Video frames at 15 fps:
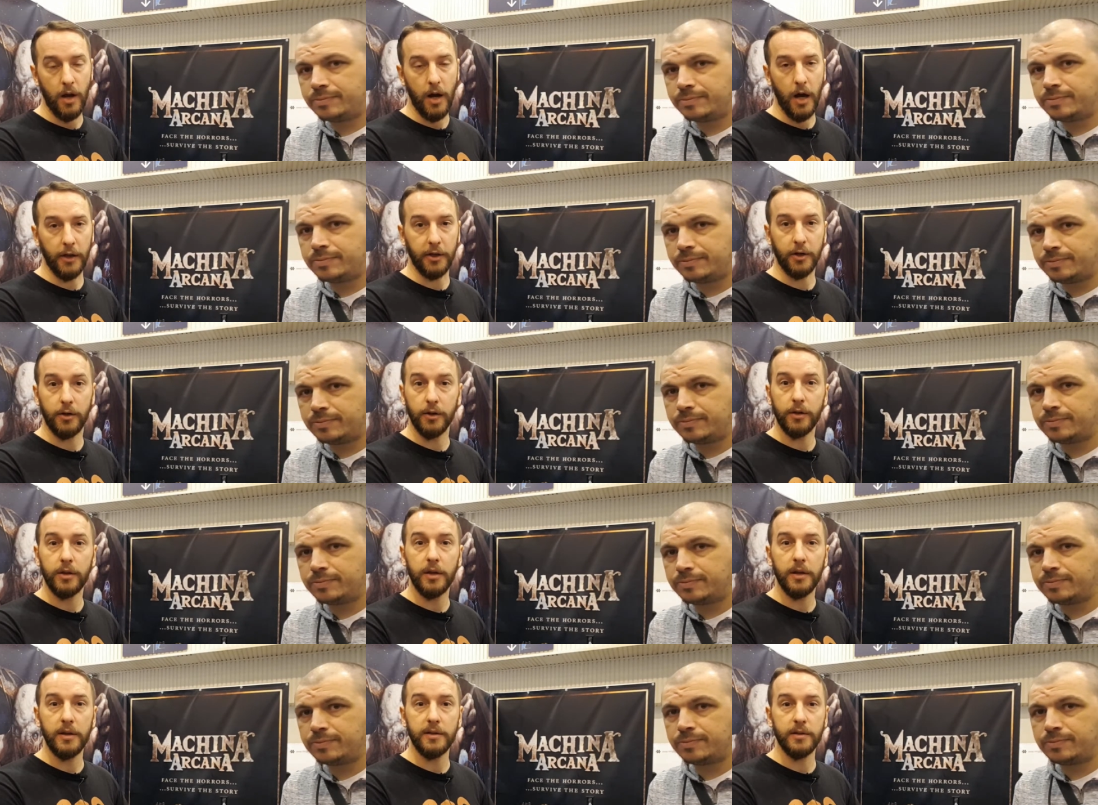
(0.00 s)
Speaker 1: Are the good
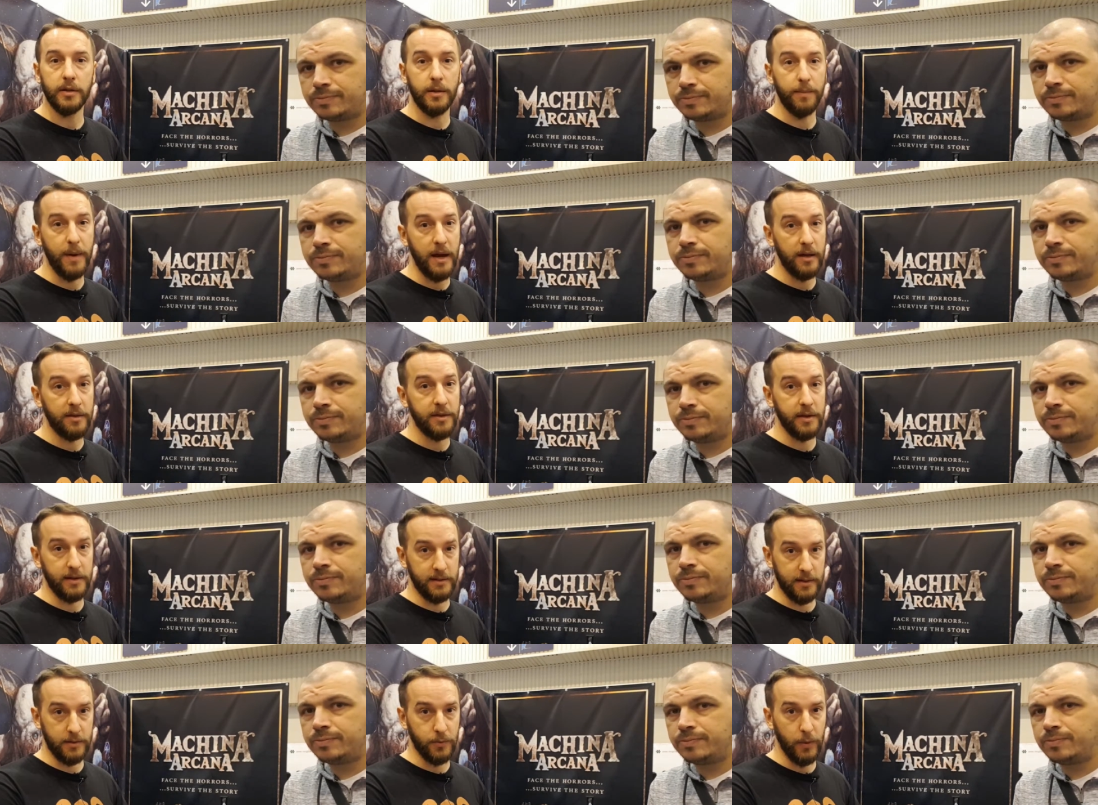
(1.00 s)
things or the bad
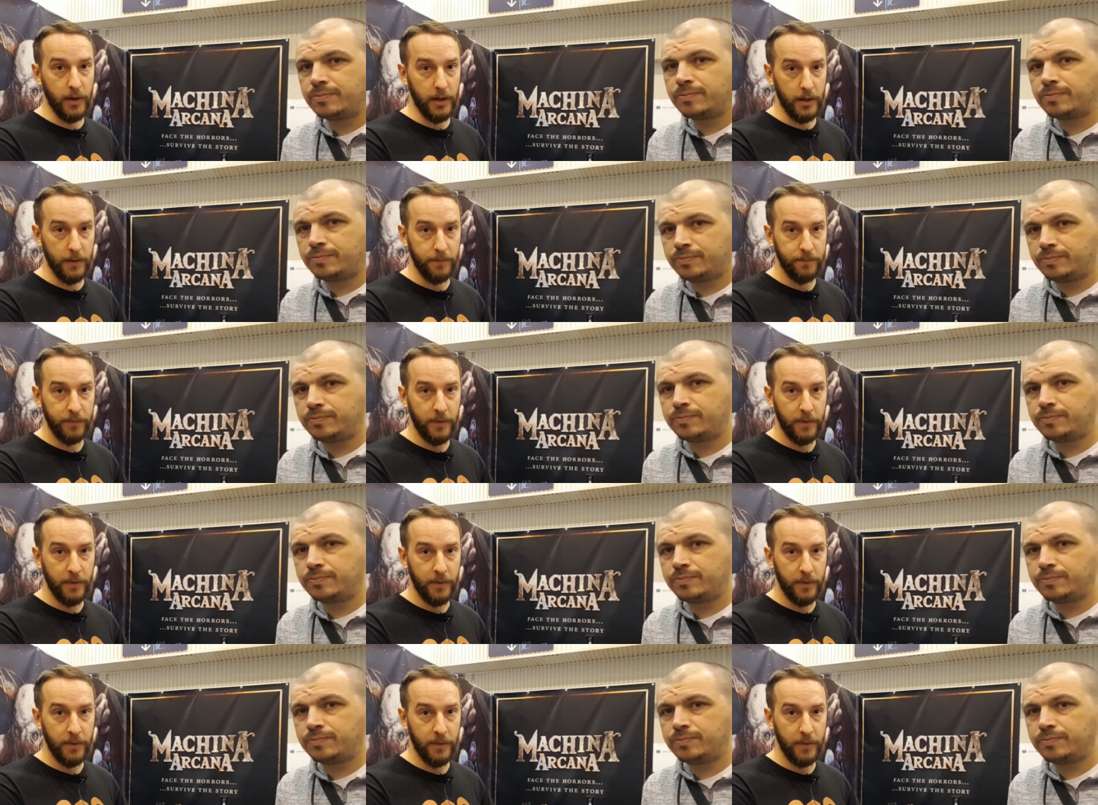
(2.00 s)
things as well?